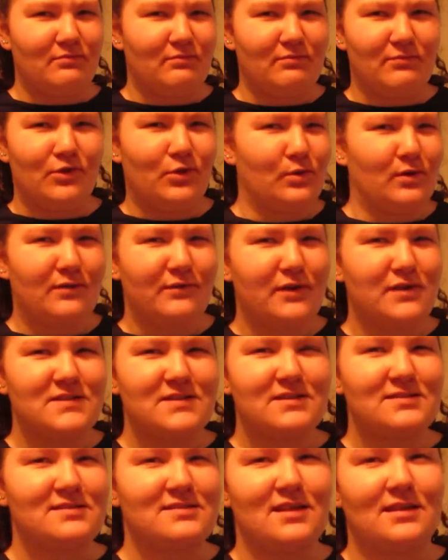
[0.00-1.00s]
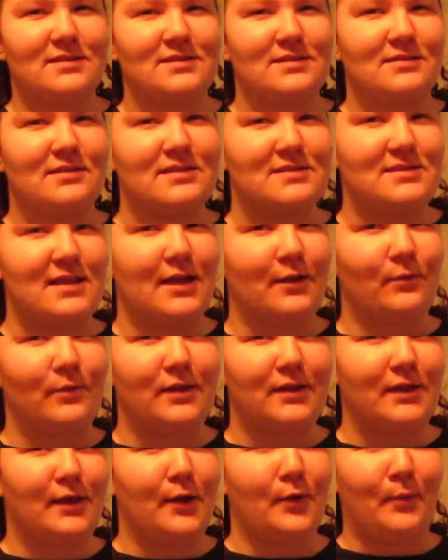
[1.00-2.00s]
universes, they did this like
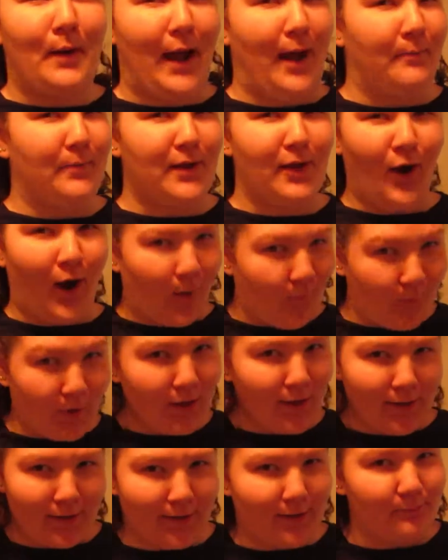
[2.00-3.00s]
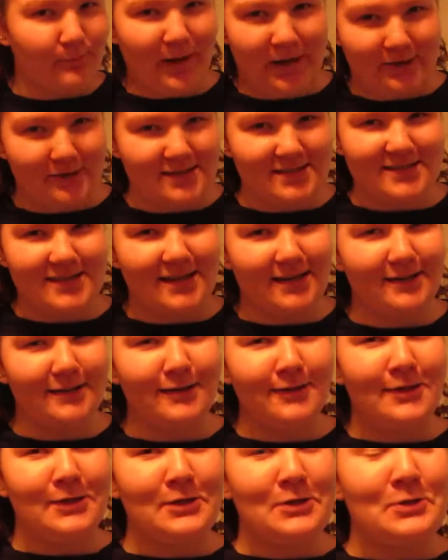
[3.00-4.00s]
really crappy artwork in comparison
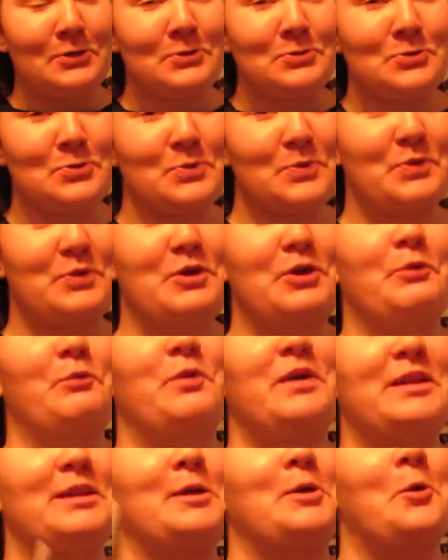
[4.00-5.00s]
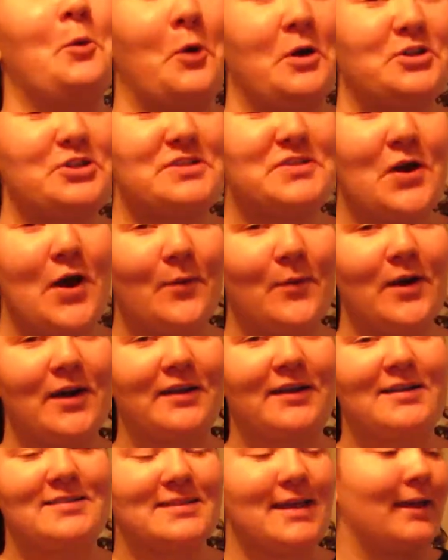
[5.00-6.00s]
to the really gorgeous
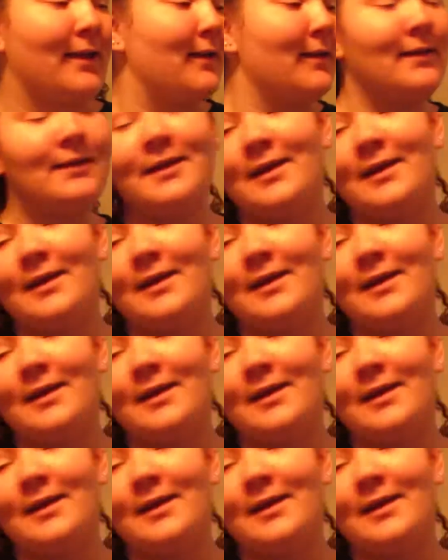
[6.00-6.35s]
artwork. And I was like,